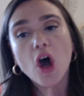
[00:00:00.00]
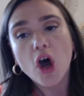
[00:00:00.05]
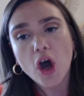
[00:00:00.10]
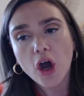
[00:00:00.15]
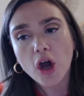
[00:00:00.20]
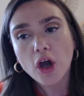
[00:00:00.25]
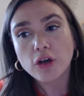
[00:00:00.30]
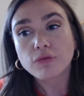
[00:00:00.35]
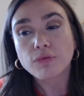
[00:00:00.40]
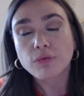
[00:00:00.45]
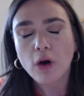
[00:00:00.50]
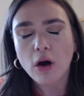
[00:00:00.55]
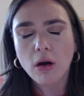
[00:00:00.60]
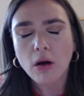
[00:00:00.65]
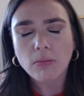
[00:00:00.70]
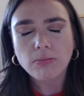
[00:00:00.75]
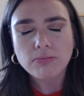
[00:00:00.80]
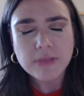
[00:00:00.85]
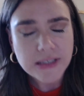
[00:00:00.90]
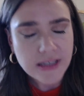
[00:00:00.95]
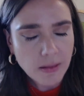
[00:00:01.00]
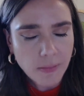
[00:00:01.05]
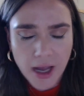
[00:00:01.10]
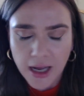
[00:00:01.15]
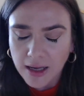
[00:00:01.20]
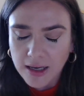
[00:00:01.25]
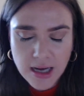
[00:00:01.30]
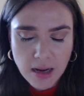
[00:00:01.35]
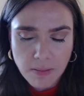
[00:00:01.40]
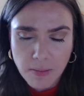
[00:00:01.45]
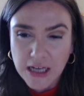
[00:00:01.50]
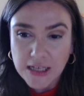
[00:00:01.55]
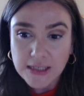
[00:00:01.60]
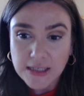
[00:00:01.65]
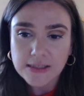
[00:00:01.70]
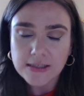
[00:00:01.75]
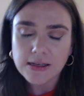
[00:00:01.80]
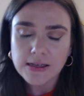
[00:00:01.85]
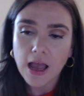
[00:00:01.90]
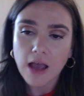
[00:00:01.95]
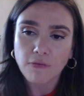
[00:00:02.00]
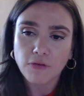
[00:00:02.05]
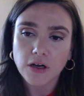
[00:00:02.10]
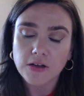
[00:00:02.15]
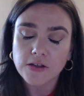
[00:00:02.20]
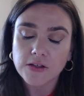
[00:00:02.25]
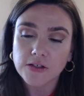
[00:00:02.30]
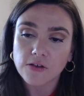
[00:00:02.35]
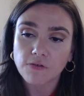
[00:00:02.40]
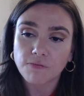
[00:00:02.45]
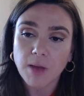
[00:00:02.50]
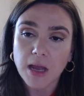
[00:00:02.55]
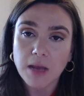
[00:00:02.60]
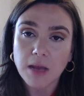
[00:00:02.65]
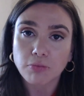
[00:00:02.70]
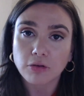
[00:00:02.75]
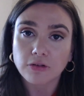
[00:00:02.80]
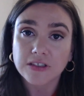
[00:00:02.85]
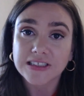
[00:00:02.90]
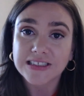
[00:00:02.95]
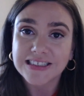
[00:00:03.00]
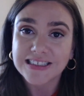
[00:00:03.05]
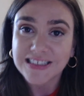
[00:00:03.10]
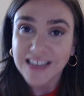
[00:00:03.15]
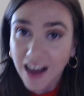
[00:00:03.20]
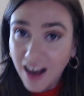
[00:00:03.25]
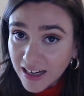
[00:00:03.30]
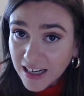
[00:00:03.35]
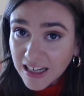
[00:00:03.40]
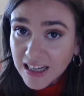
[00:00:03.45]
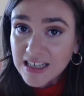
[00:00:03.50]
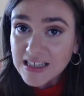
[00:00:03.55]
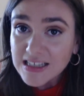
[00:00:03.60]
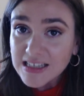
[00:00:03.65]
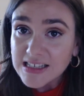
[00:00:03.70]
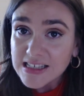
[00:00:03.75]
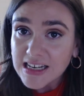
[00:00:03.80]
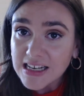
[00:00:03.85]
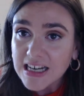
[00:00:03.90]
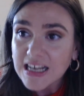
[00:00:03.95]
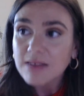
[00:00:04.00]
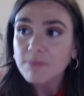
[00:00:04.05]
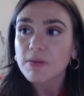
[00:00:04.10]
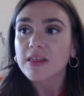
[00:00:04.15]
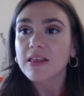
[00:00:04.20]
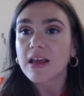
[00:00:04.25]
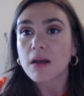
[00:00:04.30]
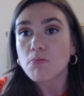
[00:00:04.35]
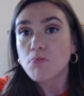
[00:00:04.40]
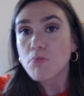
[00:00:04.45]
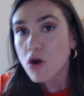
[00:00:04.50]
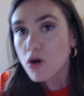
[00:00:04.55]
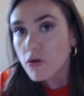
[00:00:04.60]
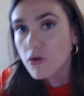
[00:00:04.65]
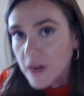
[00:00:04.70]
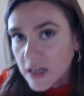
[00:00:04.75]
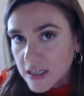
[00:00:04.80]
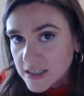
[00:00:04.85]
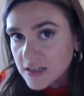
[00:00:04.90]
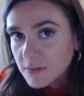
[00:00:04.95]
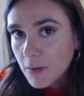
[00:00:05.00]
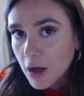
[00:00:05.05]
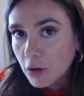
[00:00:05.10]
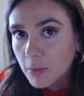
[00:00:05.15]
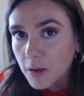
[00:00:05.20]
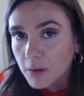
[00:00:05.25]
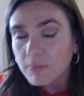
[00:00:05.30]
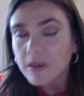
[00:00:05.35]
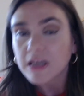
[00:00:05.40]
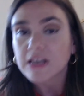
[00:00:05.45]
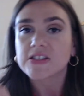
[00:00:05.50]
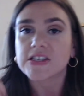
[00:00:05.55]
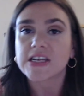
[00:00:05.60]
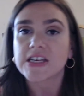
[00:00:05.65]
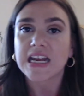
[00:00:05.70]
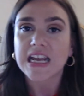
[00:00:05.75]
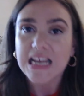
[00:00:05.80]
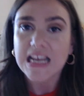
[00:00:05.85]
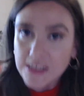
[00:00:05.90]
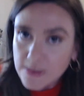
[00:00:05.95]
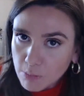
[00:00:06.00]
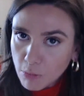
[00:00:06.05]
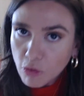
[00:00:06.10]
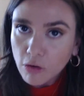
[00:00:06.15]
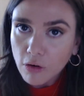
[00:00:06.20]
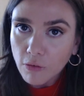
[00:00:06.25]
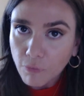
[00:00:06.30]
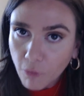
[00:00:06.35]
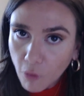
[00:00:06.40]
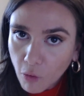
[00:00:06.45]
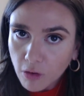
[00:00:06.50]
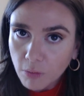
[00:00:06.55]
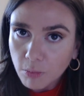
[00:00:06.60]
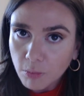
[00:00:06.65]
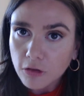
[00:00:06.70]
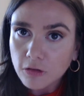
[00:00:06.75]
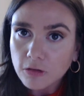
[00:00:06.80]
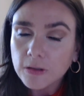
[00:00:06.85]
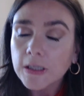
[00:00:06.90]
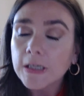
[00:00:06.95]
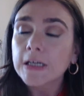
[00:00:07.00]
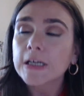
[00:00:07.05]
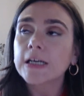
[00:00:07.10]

heard from some academics evidence of people starting in Sydney but then moving to Melbourne because it is more affordable.